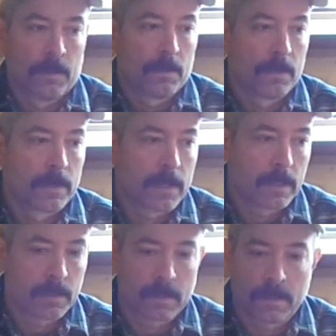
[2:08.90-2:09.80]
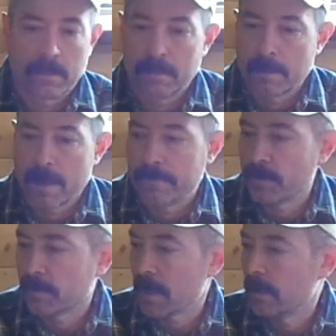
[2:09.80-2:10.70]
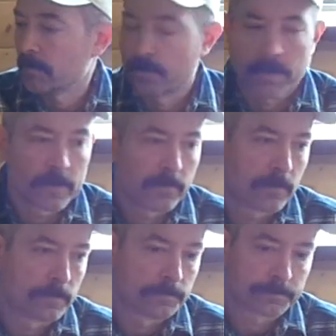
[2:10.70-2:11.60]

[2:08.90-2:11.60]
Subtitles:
on a heavier caliber rifle.